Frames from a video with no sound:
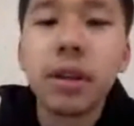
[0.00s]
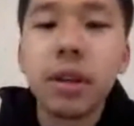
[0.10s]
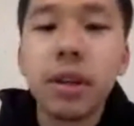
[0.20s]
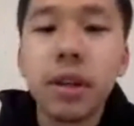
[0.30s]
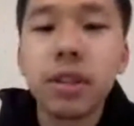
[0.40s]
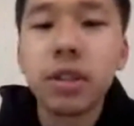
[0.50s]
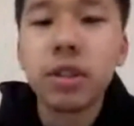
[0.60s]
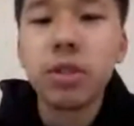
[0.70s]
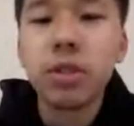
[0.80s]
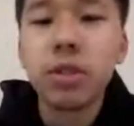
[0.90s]
in essence, you
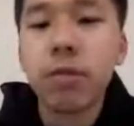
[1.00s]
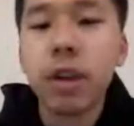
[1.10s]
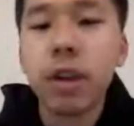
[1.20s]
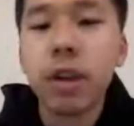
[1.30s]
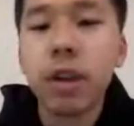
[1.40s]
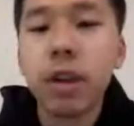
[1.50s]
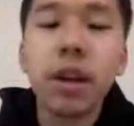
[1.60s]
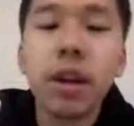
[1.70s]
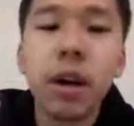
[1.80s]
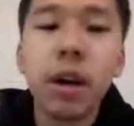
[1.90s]
want to find
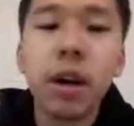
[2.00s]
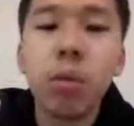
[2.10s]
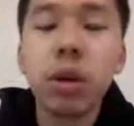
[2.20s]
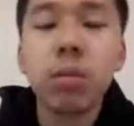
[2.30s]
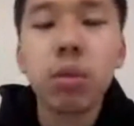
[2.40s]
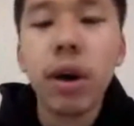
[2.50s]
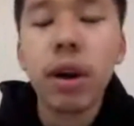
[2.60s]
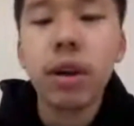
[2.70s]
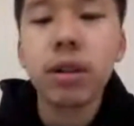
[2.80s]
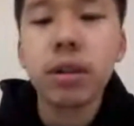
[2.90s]
a winning product,